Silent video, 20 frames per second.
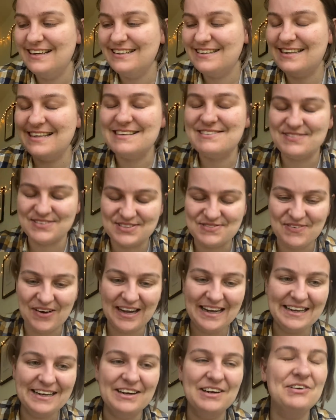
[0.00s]
This was
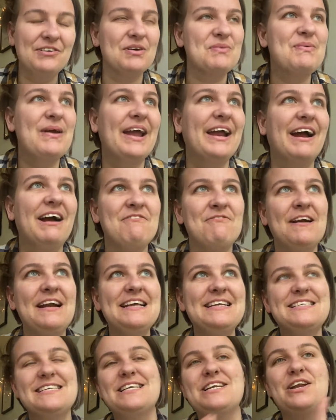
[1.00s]
really gripping. I really
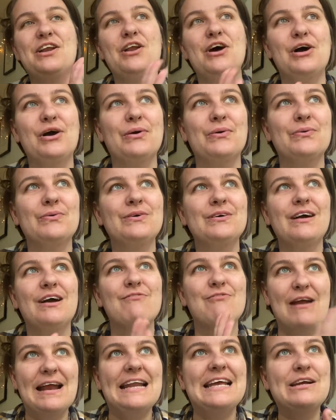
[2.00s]
didn't know. I
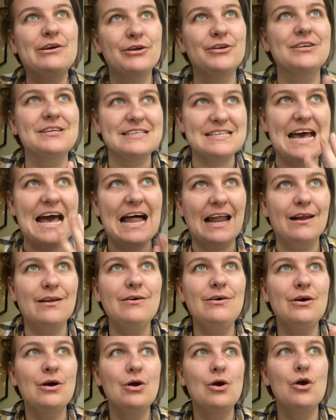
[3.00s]
really couldn't tell
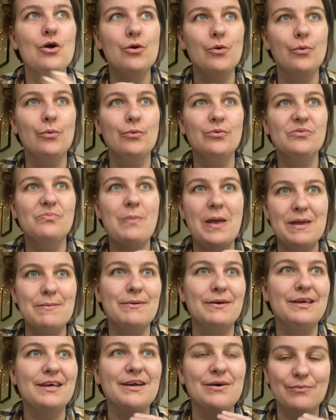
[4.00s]
whose
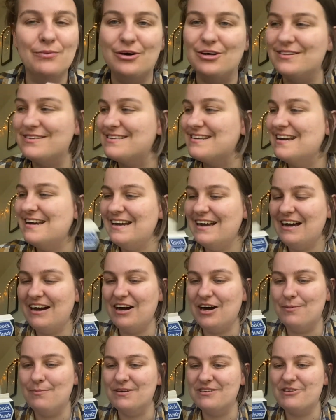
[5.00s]
baby it was.
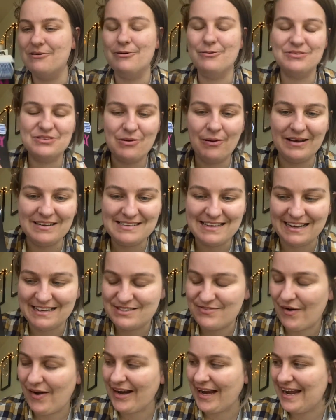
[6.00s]
So it was quite a
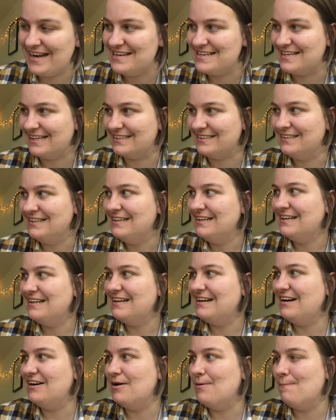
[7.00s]
satisfying ending.
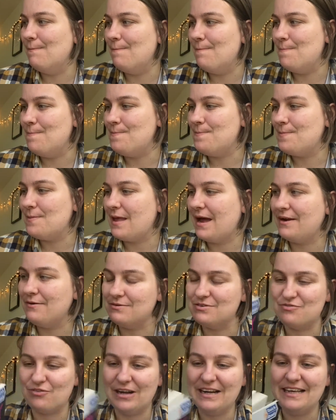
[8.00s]
And it
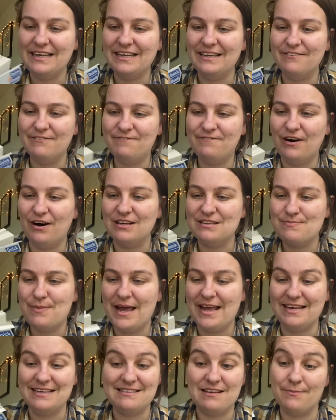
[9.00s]
was really fast
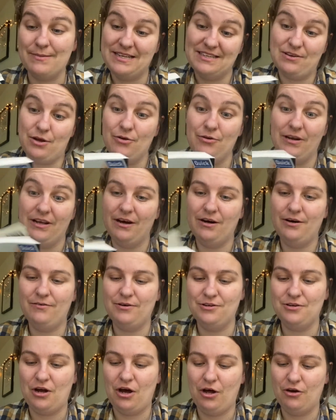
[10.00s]
paced. I mean, it's only
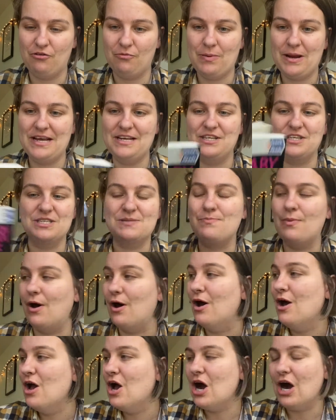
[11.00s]
100 pages, but
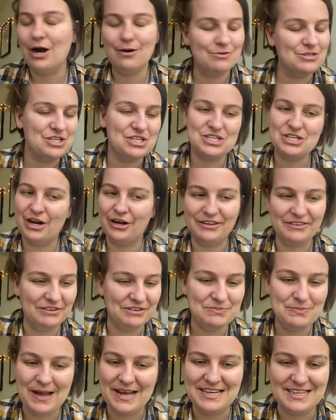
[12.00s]
I was just turning those
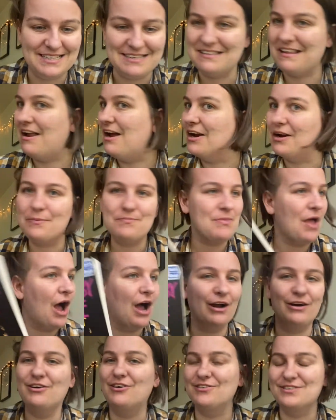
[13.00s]
pages like, I
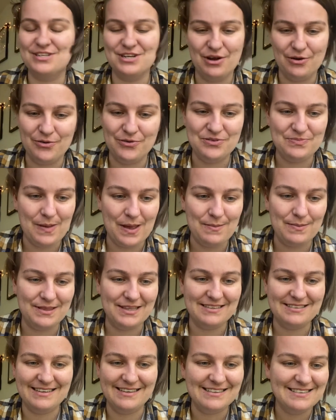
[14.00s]
got to know whose baby
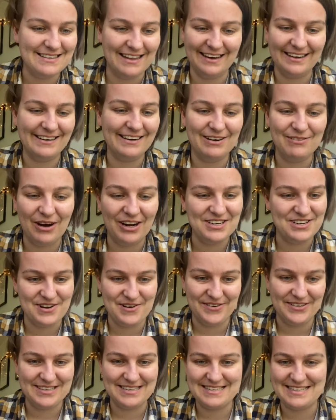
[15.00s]
this is. Like, well, I don't
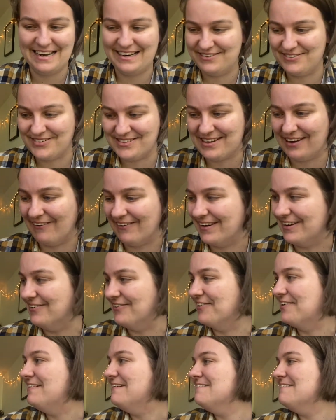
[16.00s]
understand what's going on.